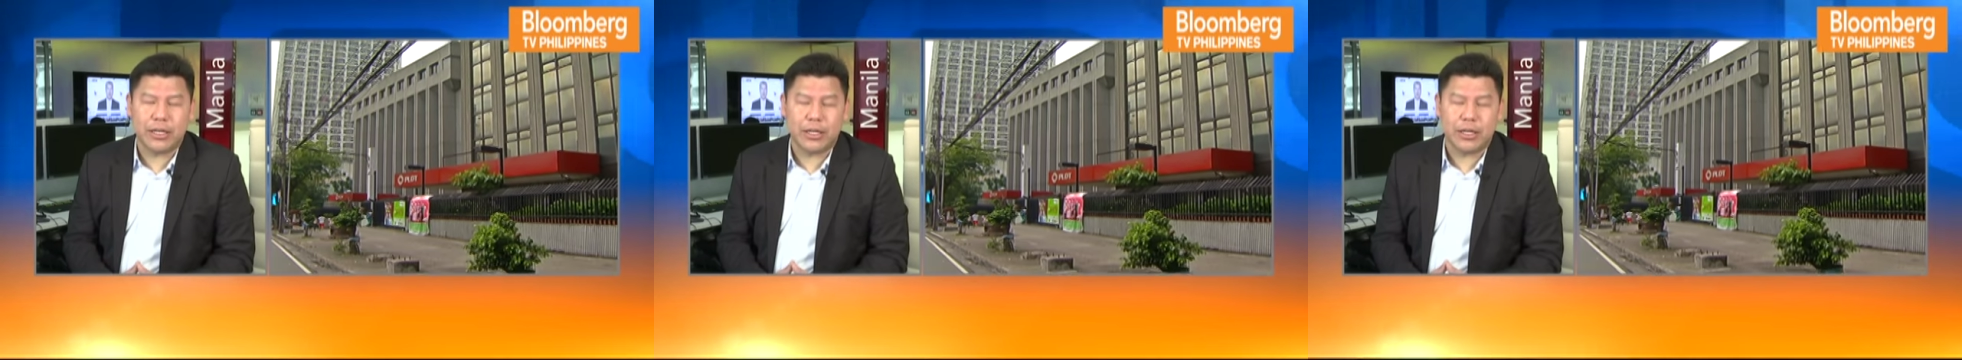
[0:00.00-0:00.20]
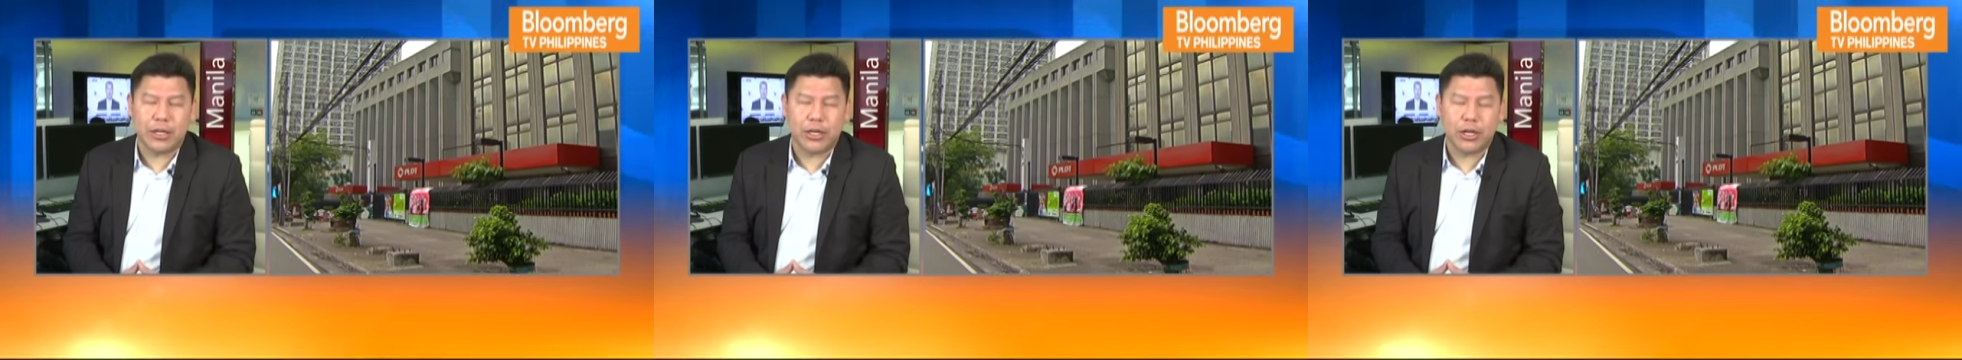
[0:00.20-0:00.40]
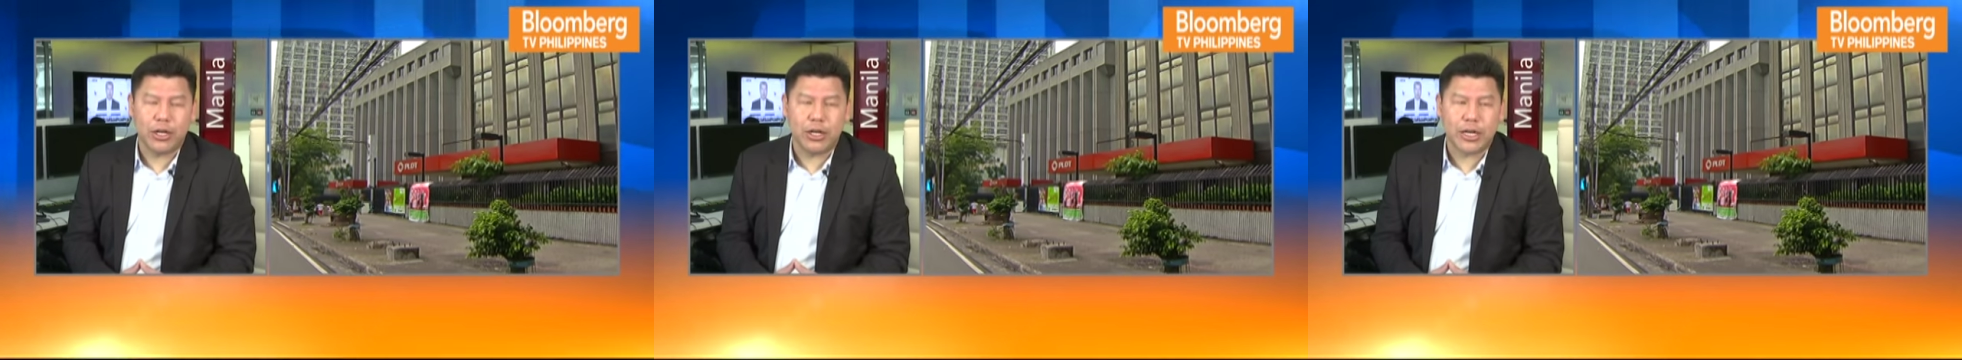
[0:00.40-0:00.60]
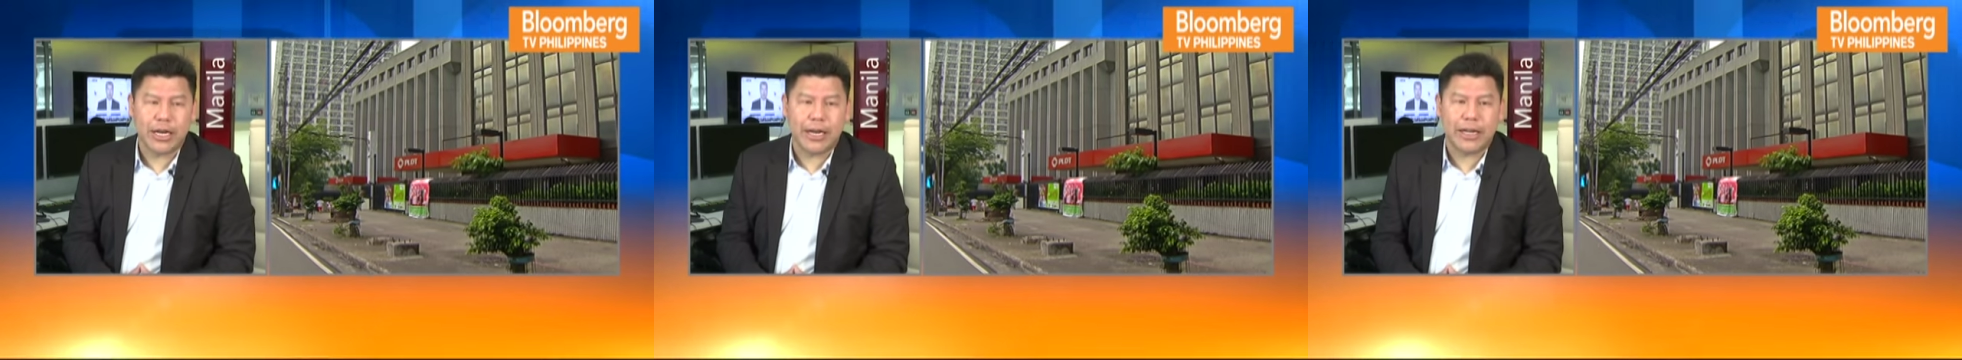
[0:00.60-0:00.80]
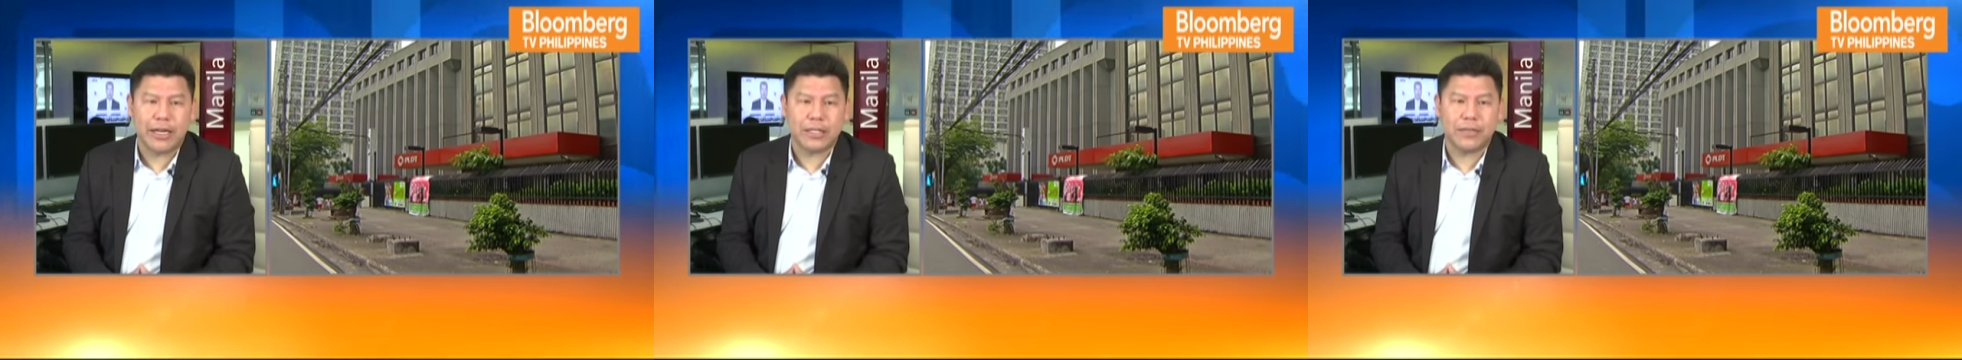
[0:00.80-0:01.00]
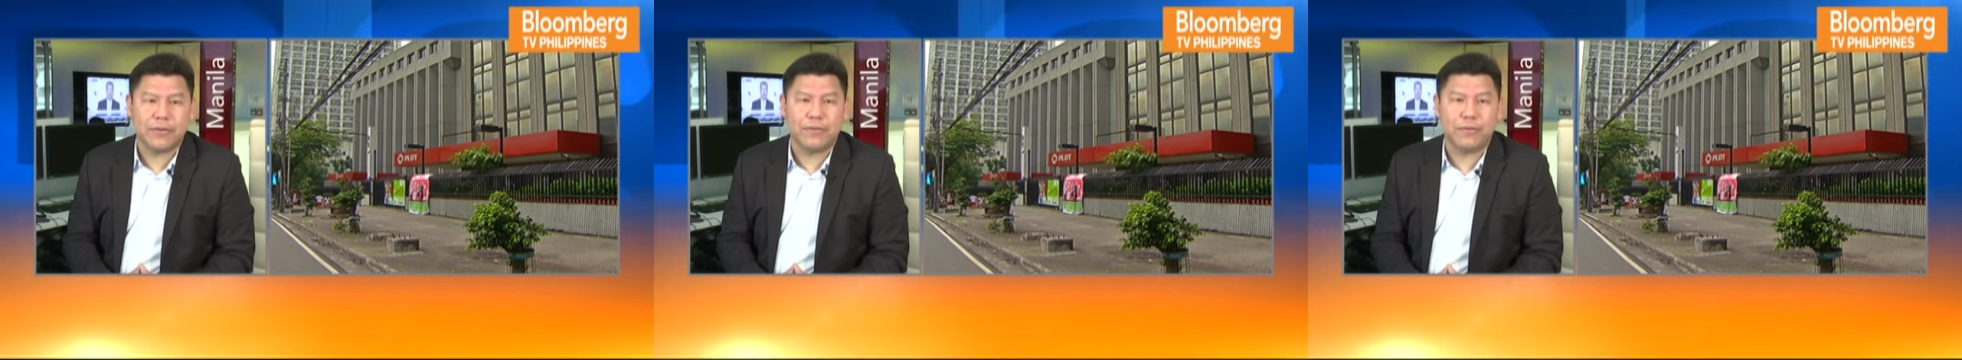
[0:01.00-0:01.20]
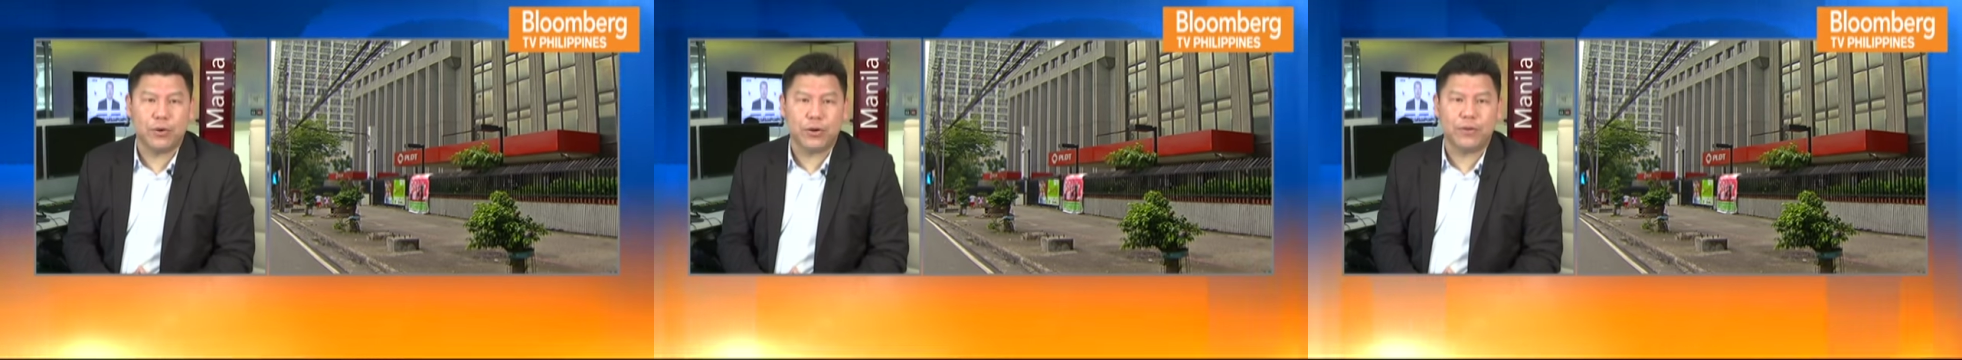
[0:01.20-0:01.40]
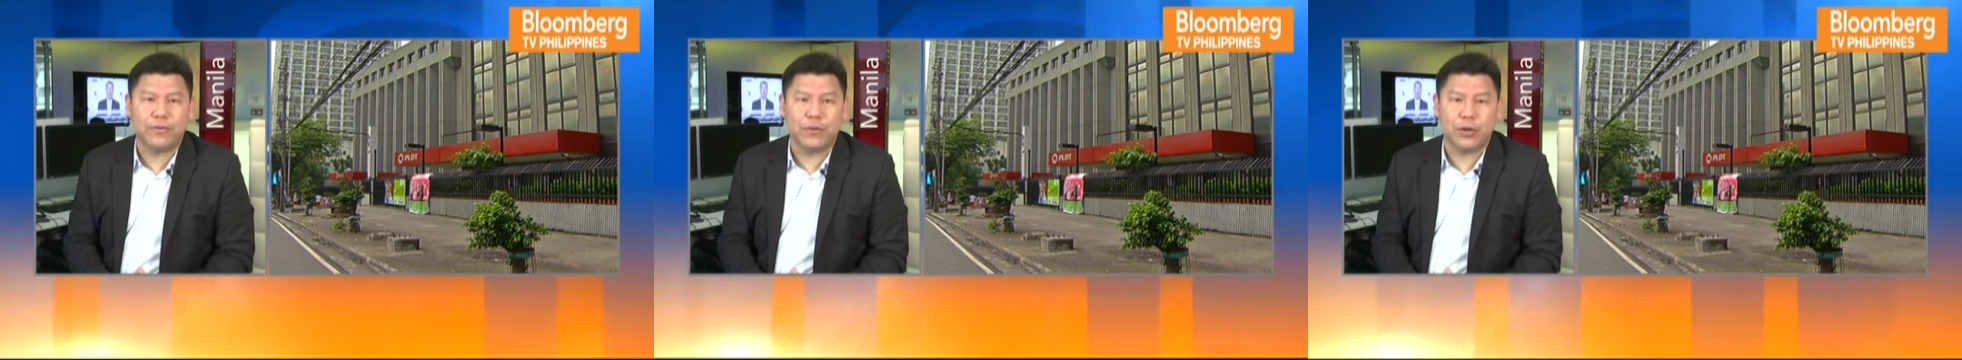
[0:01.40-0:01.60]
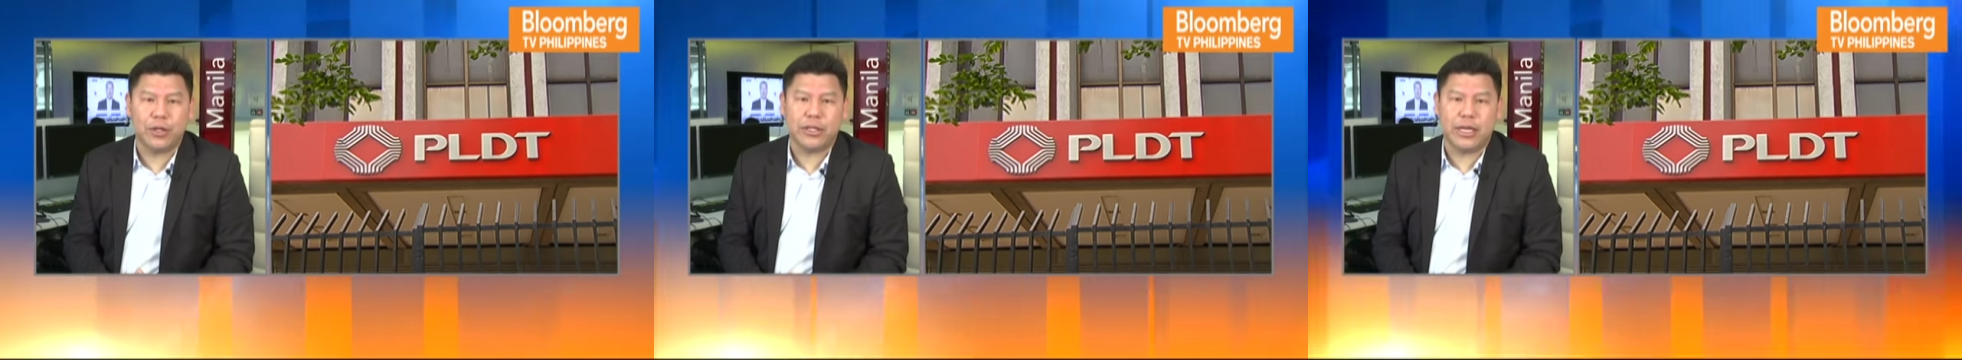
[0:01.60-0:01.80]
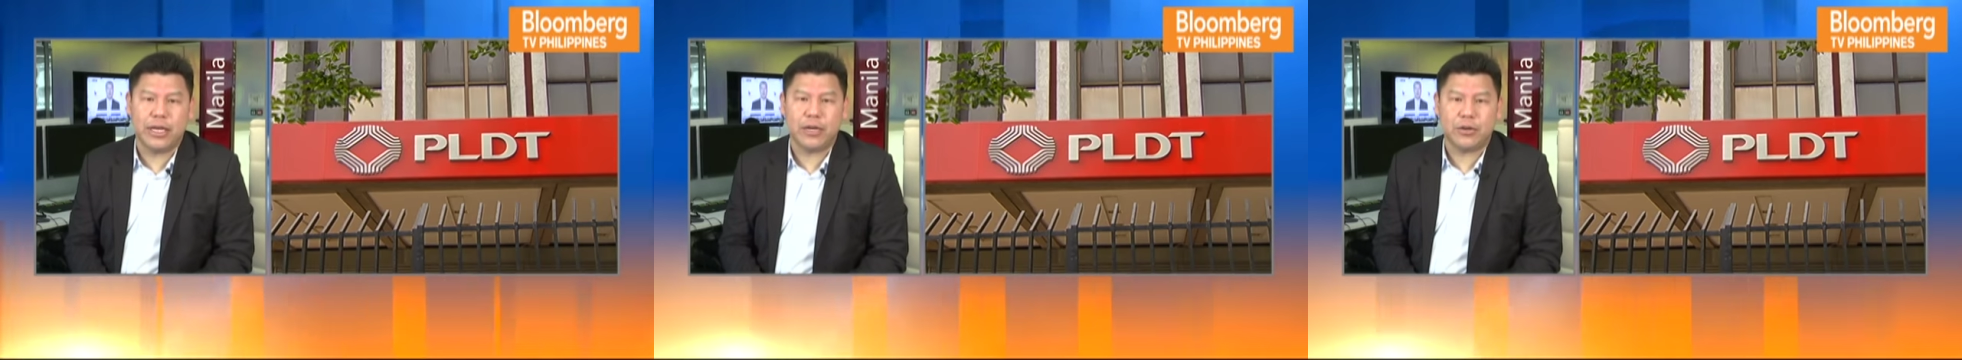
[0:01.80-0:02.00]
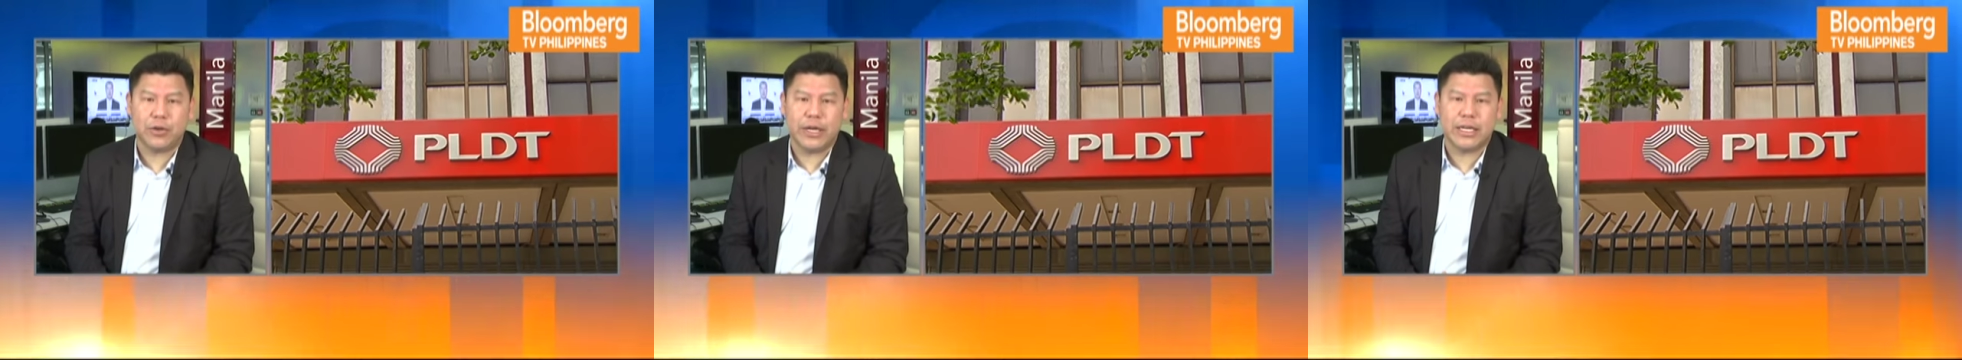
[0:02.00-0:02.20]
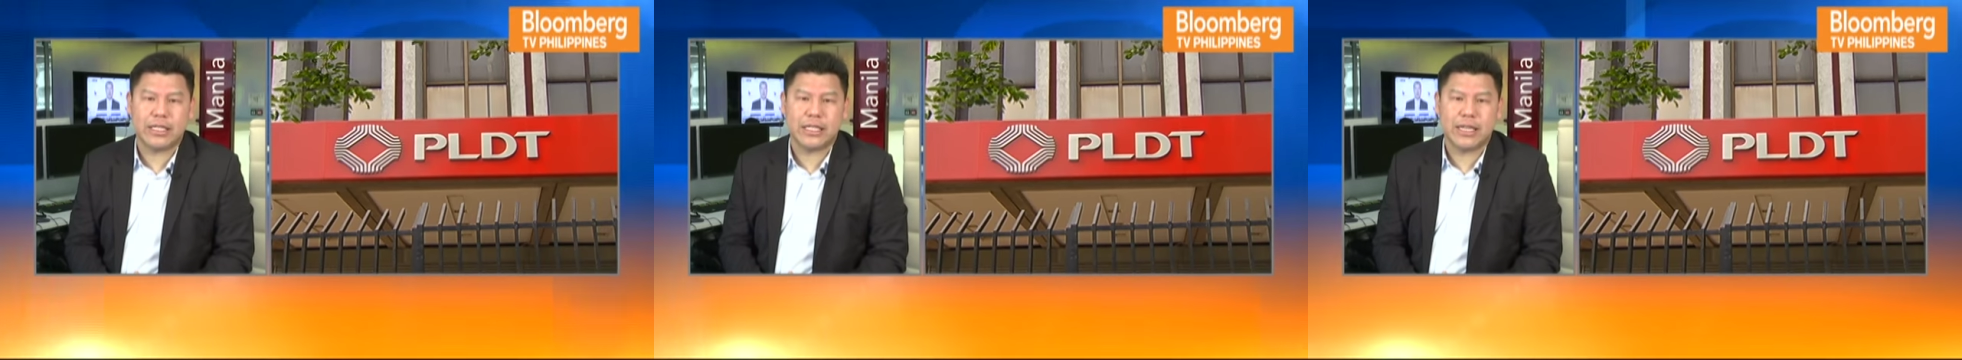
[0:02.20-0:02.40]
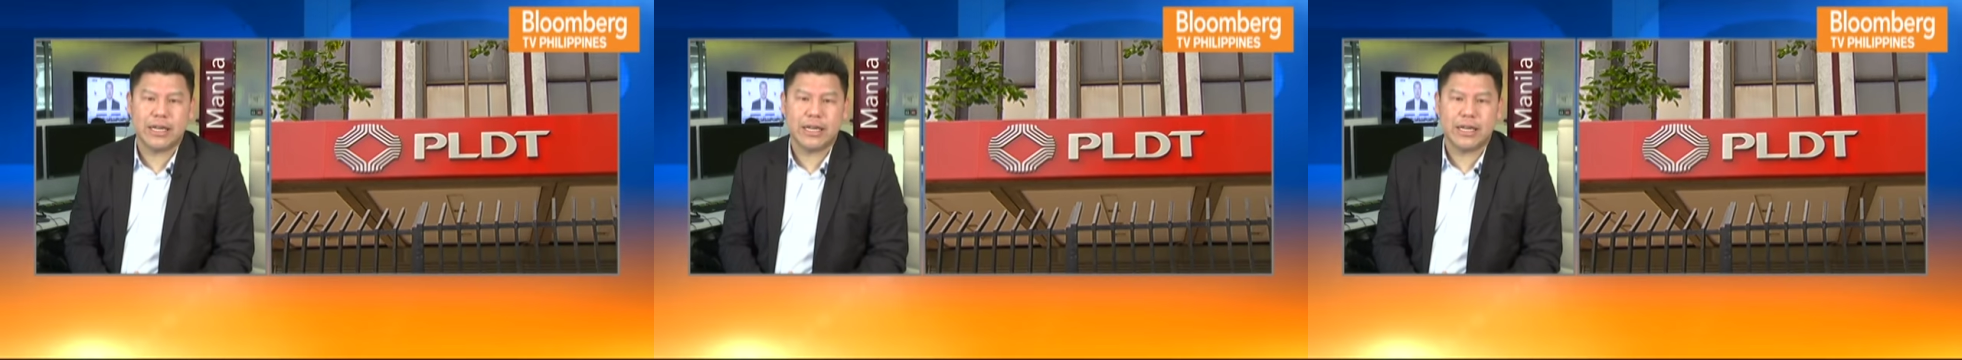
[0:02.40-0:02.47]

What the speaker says: You look at it as a fourfold increase